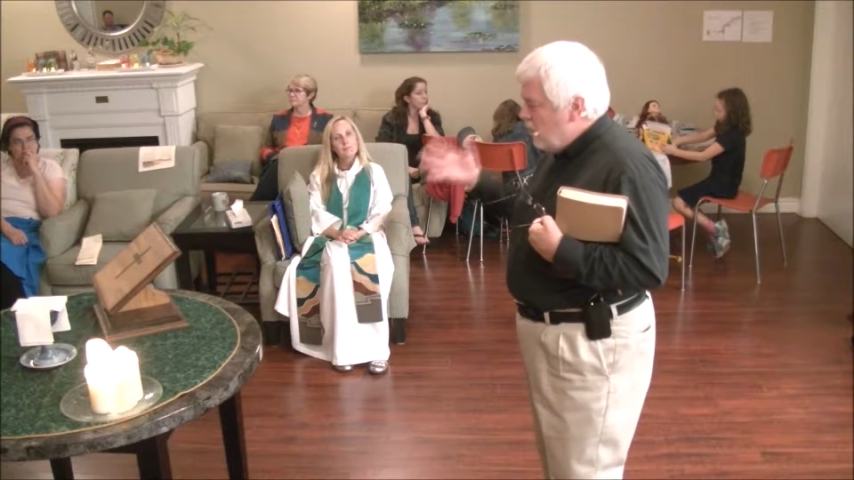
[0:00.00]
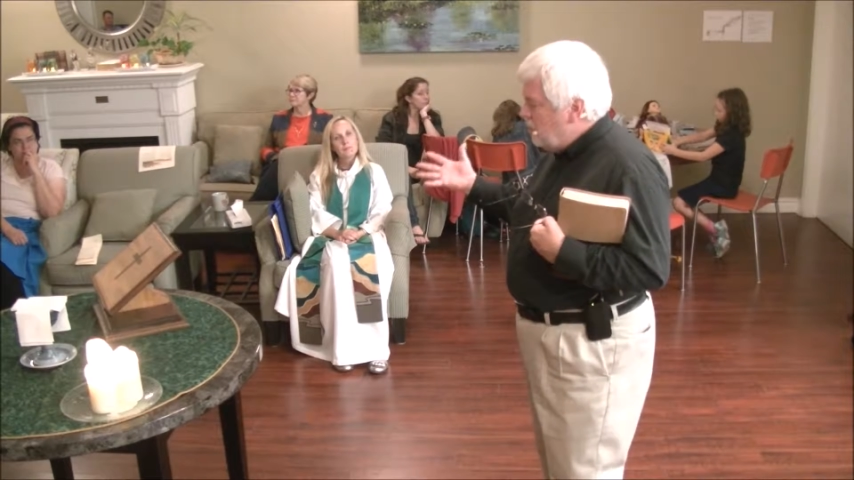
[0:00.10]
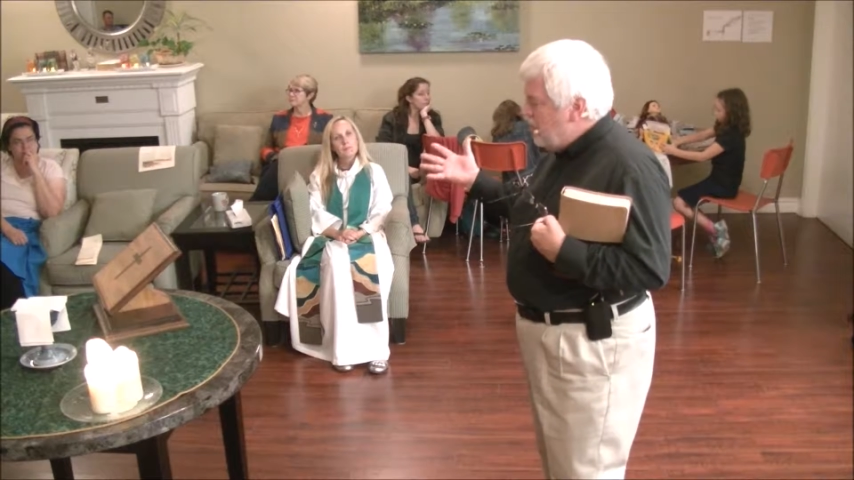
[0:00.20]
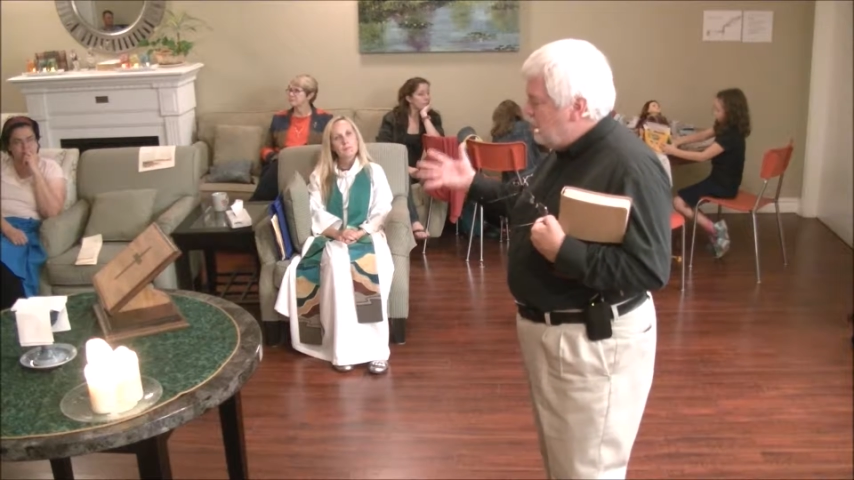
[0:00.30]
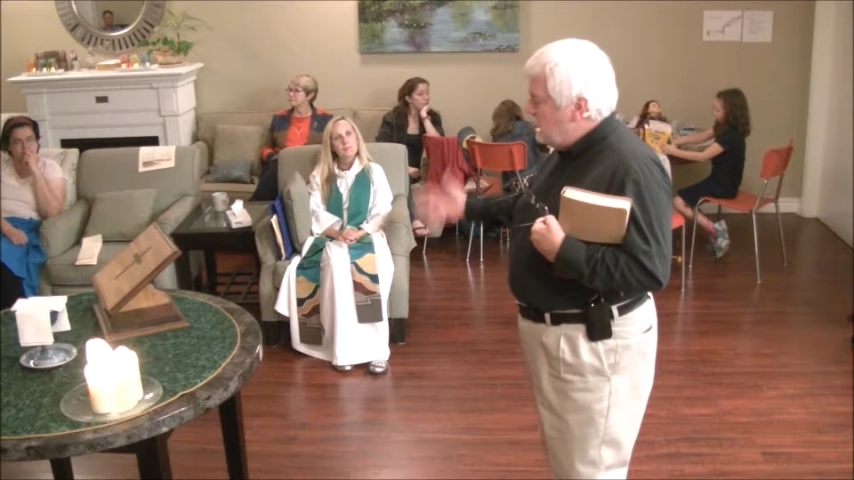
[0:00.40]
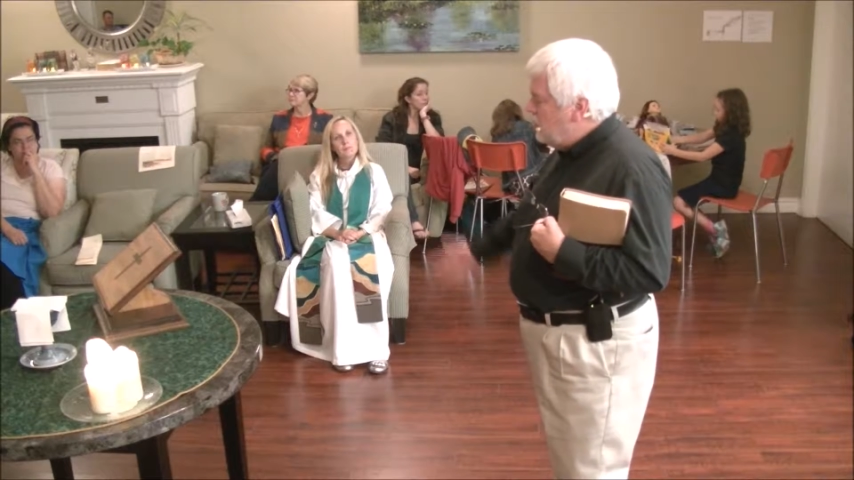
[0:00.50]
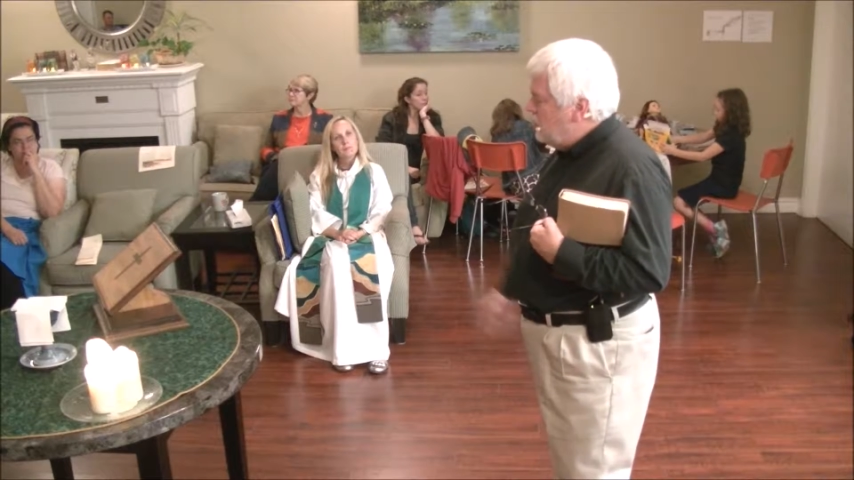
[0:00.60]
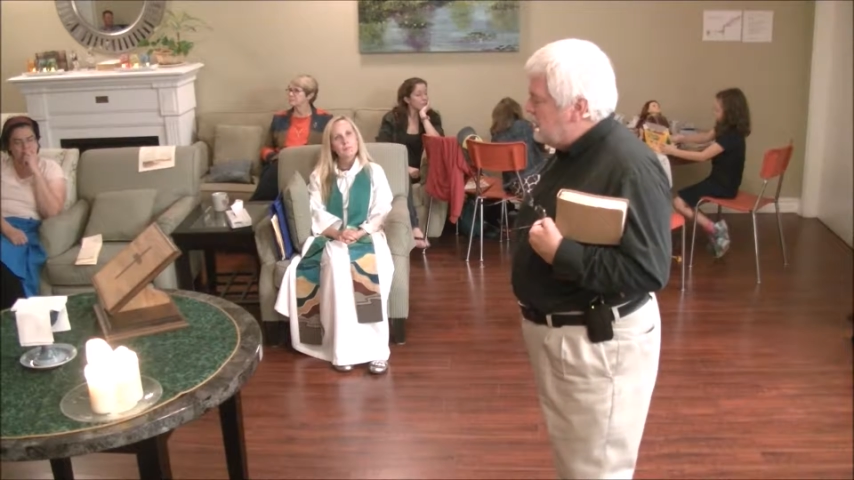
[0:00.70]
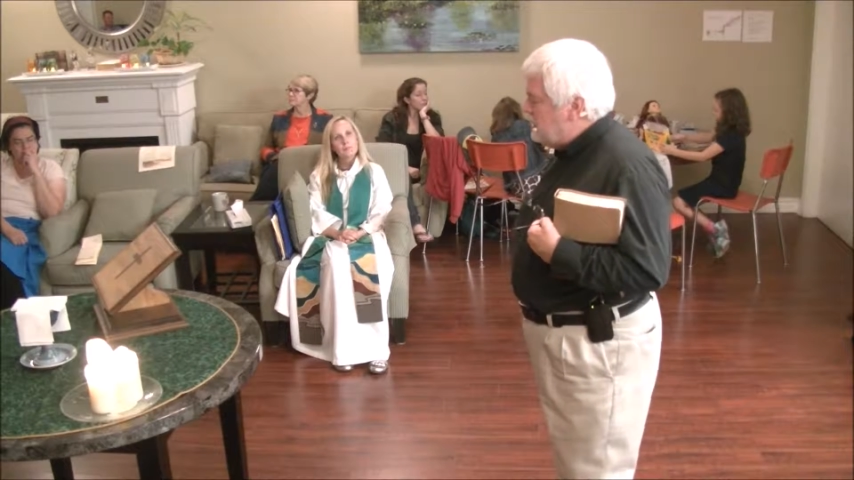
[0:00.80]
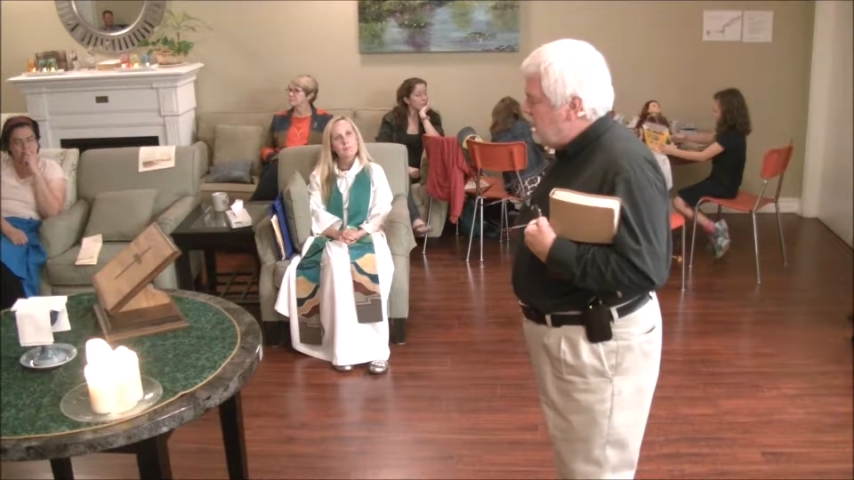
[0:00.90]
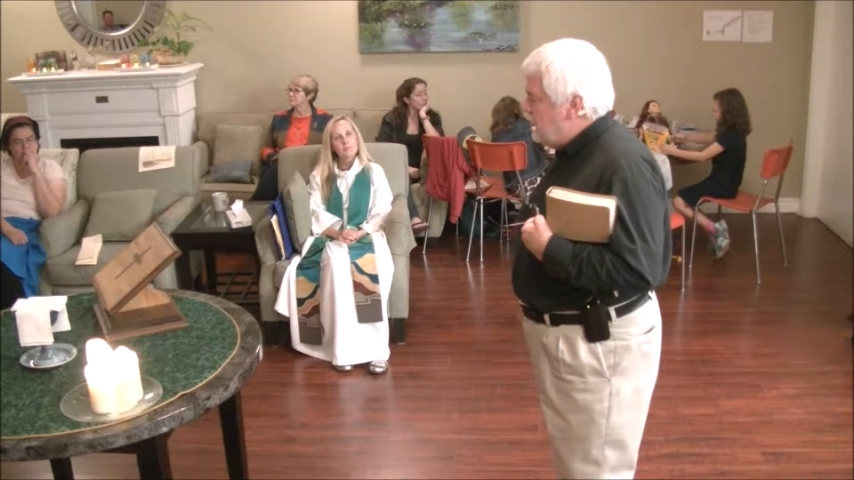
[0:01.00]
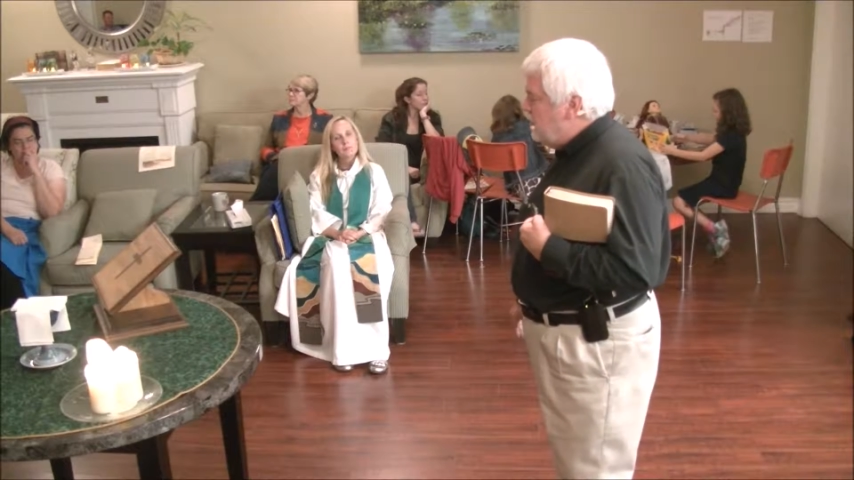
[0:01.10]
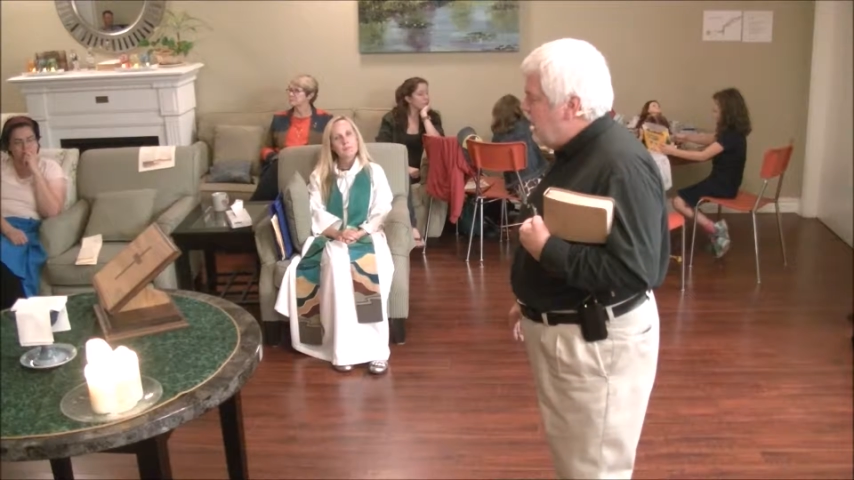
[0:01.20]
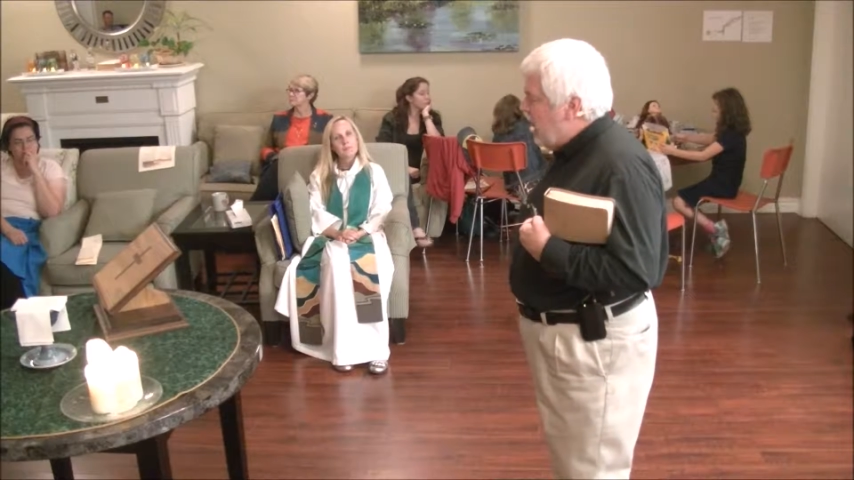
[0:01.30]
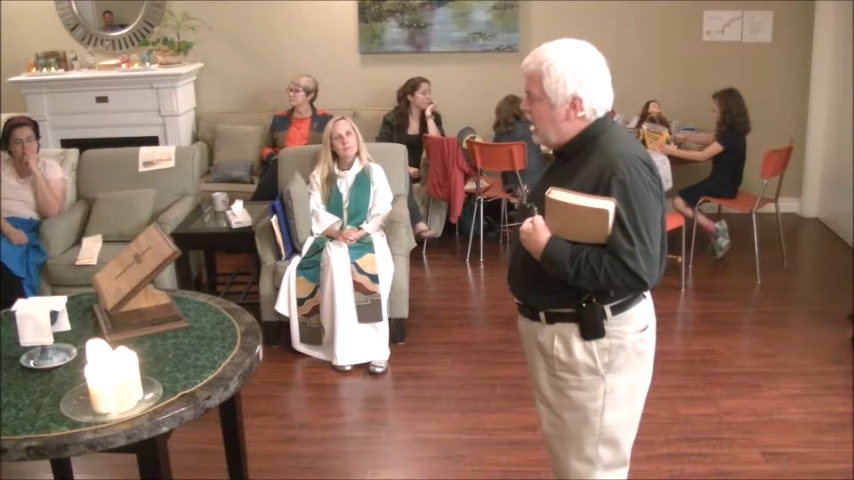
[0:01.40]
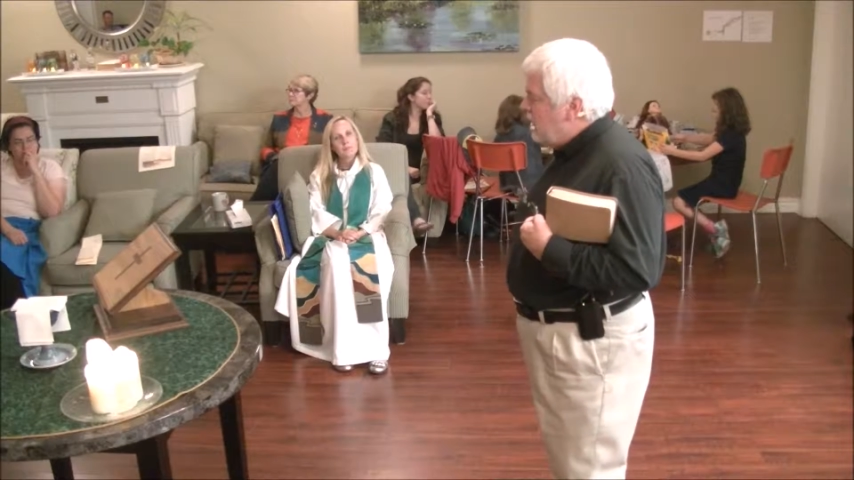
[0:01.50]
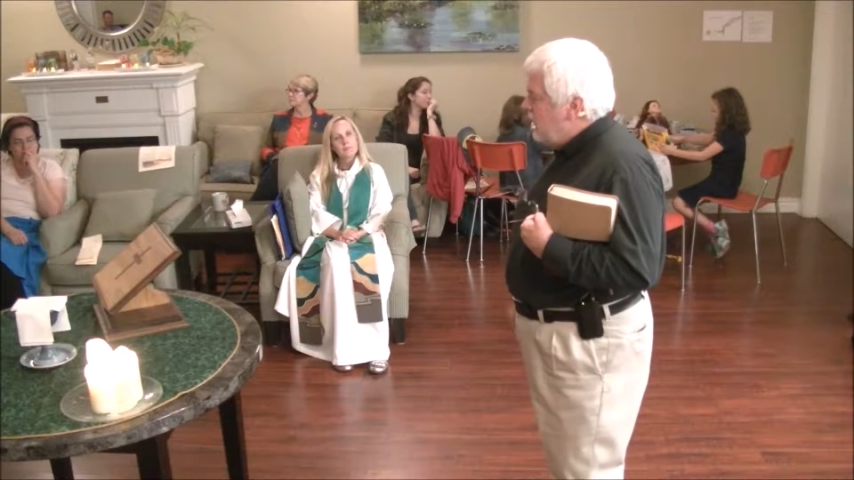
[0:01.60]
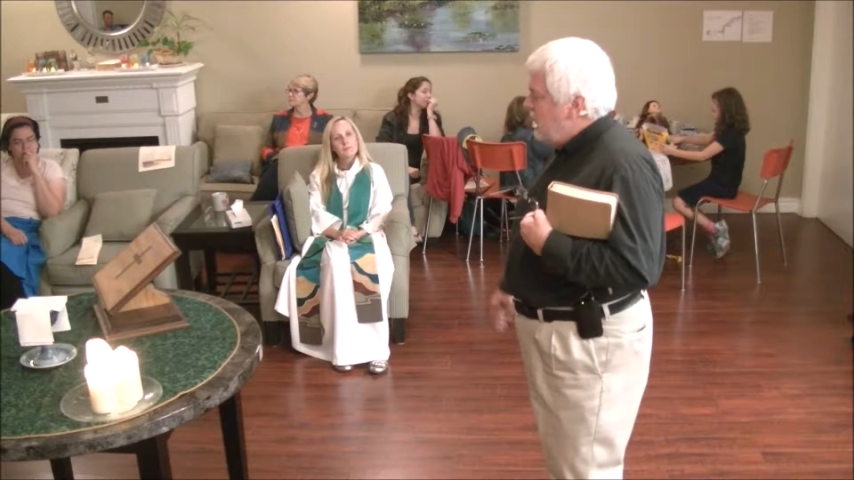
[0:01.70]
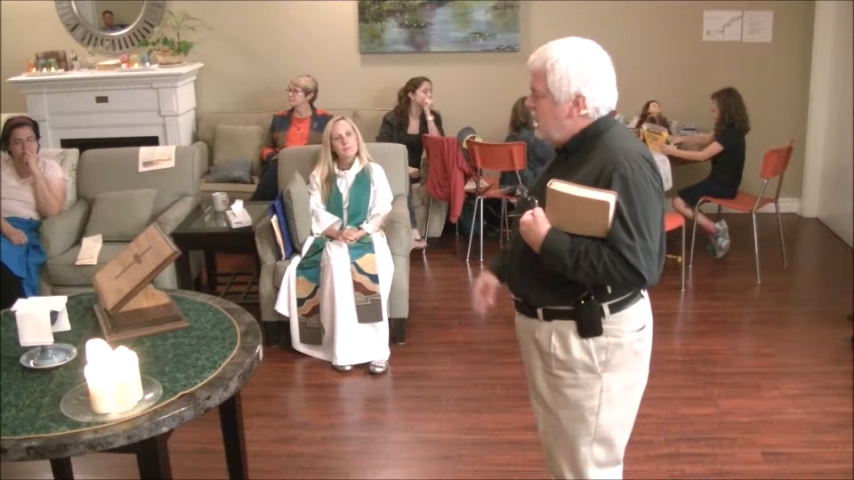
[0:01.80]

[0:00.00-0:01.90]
are people who will tell you that,